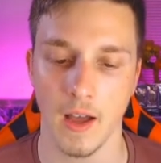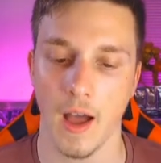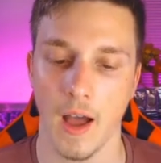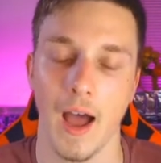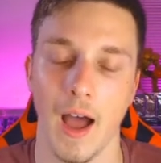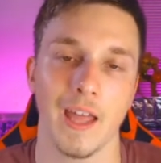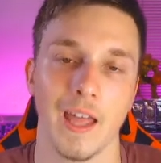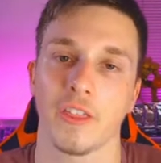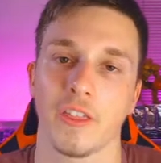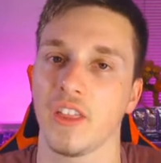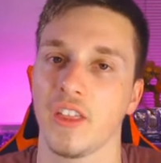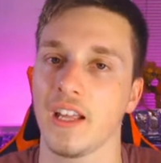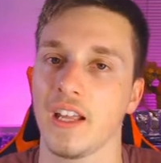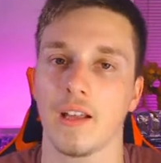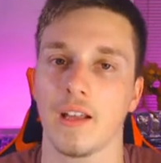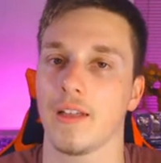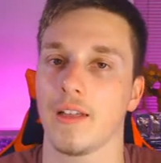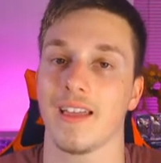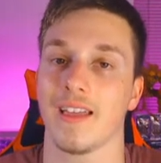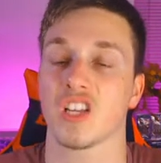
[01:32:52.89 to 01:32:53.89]
I
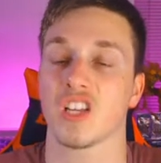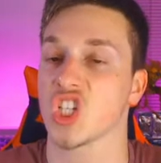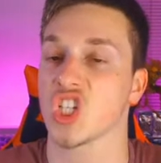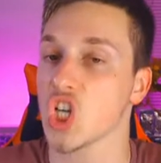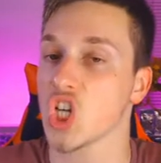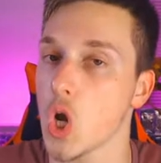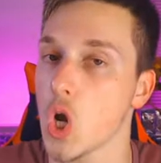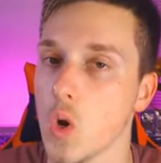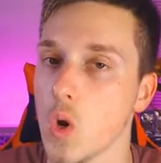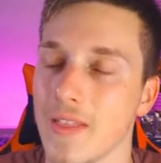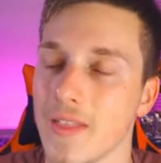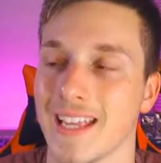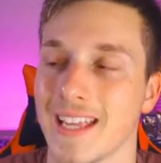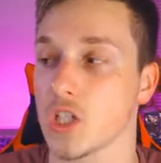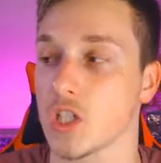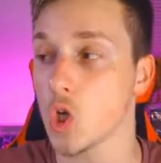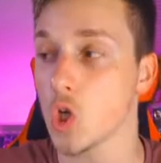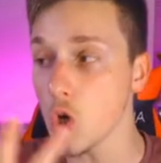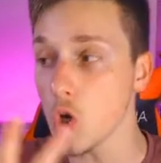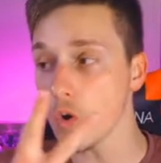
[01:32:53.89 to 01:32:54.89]
think there's
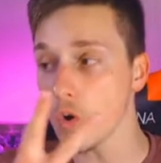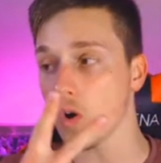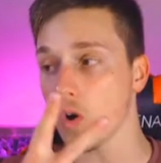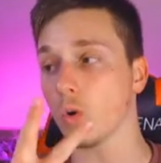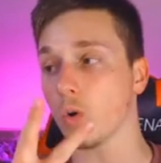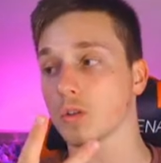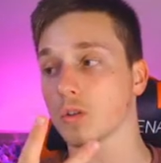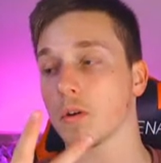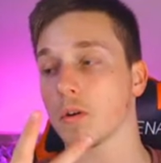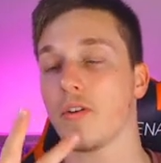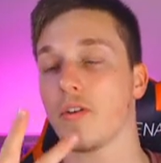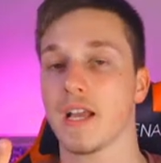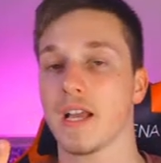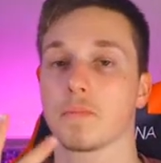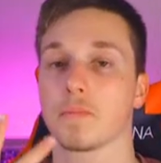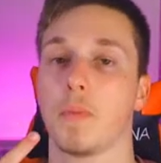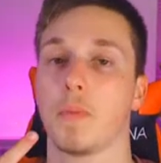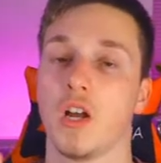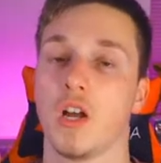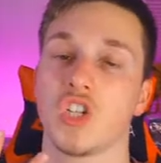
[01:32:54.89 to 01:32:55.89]
two Ultimate Rares
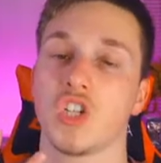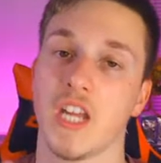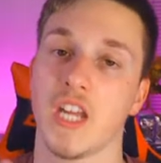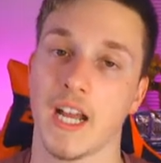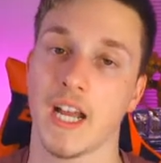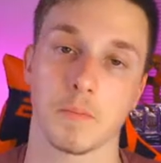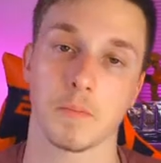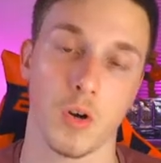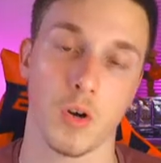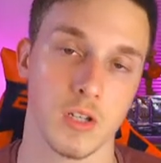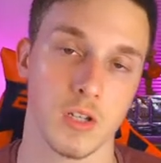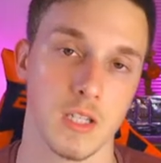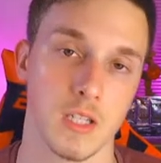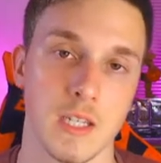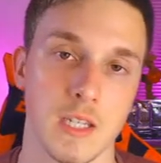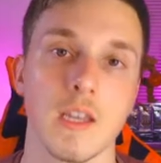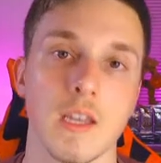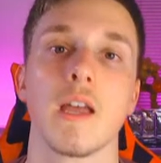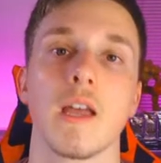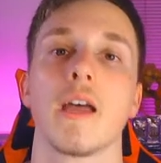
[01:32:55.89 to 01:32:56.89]
per GX
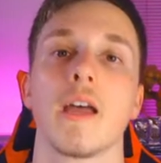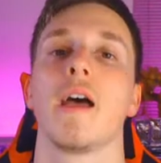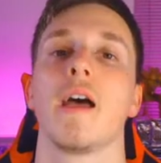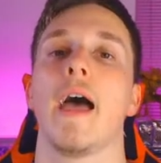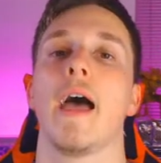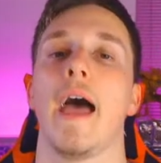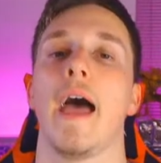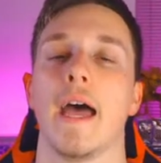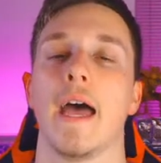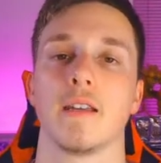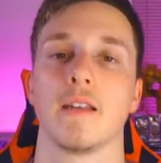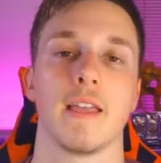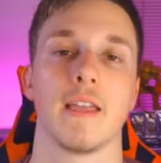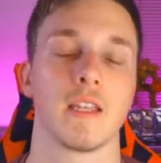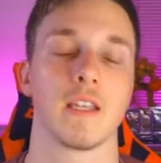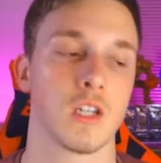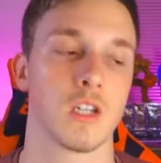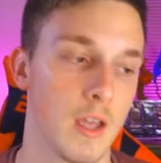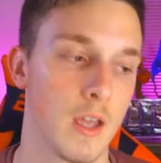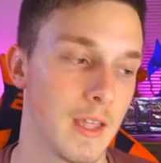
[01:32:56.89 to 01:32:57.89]
boxes, and
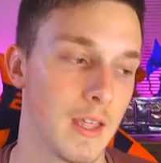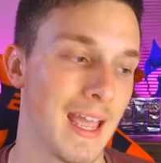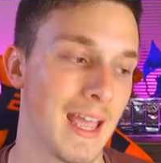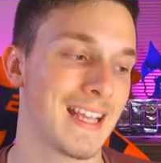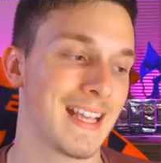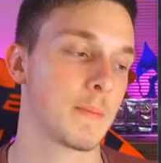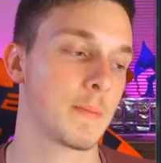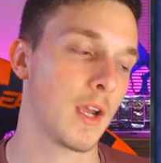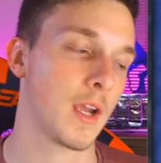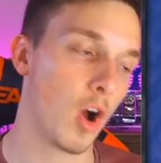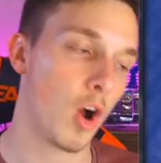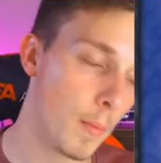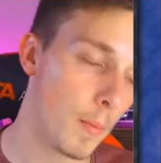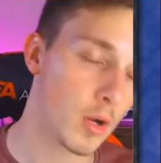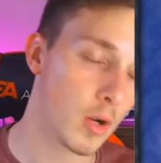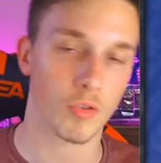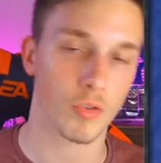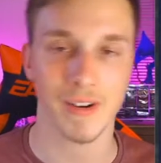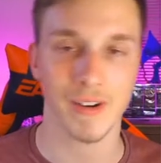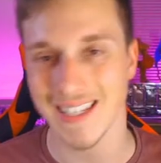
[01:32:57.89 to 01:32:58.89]
it has to be hobby
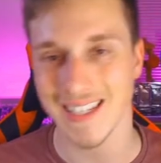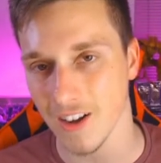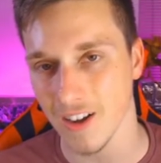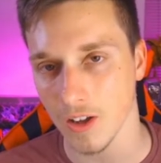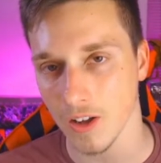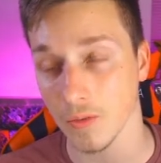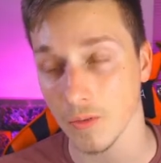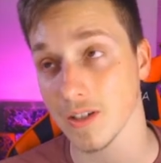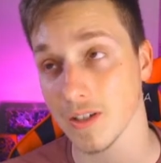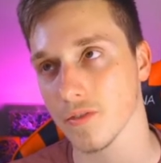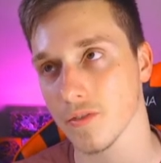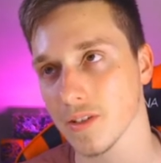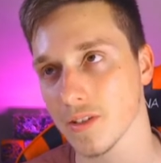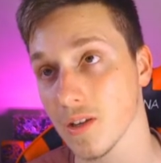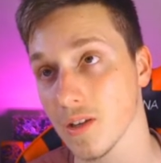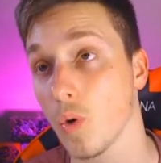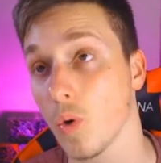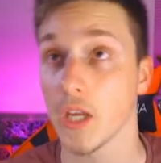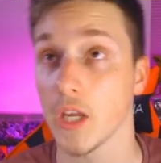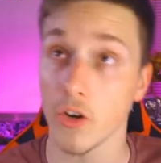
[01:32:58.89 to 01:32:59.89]
or retail, which is,
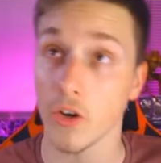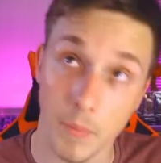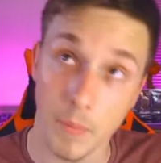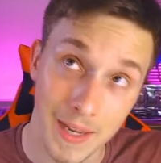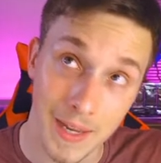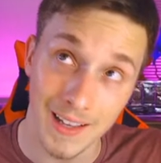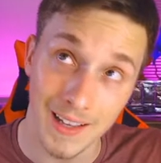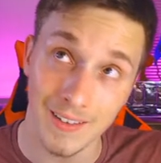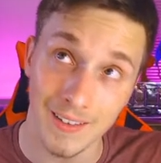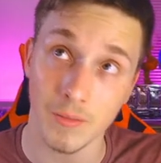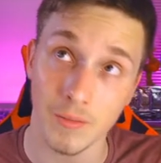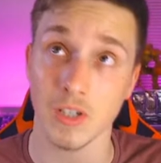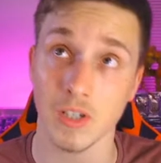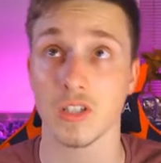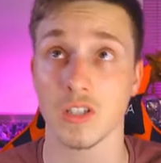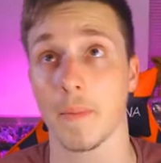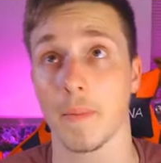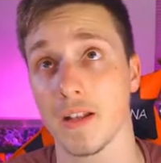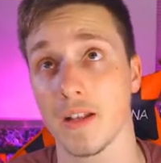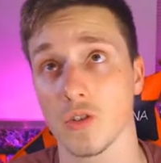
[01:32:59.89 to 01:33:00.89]
or European, which
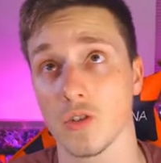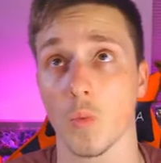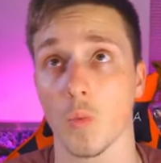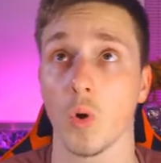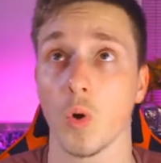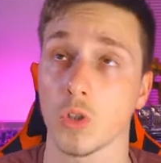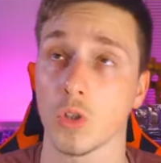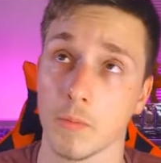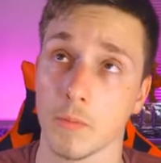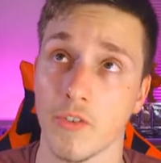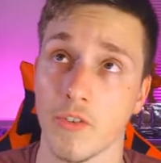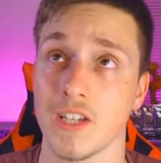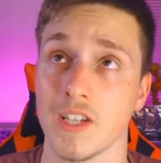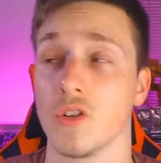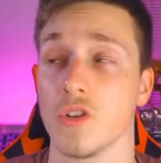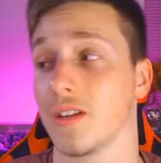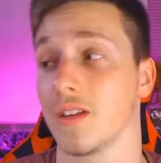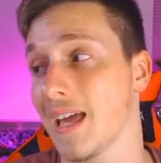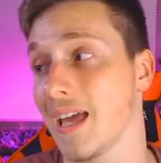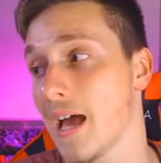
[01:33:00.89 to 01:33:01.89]
depends on what Ultimate Rares you
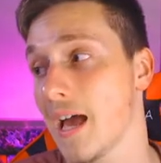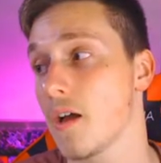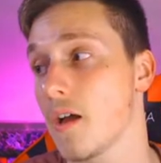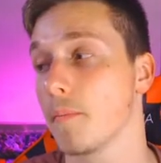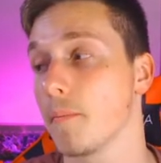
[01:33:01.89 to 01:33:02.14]
can get.